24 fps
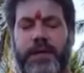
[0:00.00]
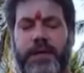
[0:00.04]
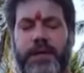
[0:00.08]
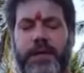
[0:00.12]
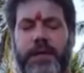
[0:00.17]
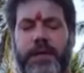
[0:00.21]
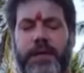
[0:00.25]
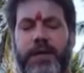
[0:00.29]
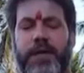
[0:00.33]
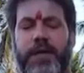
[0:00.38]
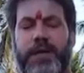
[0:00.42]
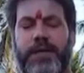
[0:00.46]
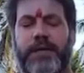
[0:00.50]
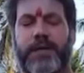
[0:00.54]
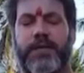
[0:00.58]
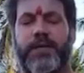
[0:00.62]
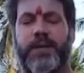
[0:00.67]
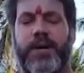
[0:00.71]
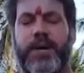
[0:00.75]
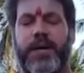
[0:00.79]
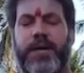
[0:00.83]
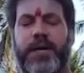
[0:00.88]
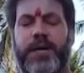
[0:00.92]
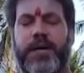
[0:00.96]
Let your
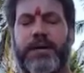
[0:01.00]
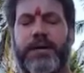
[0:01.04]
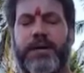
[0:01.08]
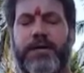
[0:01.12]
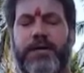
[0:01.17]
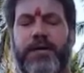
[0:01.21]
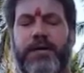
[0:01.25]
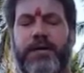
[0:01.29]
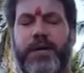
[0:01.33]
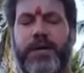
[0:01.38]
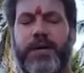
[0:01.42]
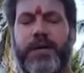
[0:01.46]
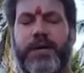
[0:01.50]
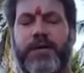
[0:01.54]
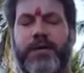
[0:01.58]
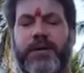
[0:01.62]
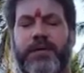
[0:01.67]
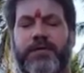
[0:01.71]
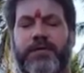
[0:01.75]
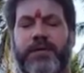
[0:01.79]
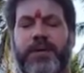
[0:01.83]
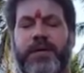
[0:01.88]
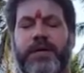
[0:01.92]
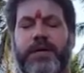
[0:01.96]
mind go into the
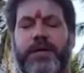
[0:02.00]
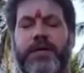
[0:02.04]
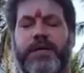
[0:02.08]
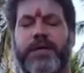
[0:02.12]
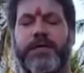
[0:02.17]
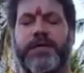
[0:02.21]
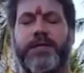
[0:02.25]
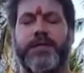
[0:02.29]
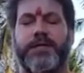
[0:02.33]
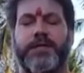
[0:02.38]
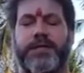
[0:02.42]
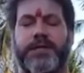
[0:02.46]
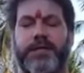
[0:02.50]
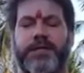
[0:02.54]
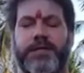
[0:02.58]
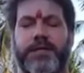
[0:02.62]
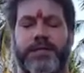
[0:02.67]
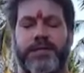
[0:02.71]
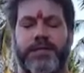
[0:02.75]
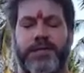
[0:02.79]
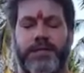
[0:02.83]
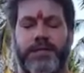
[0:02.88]
fingers.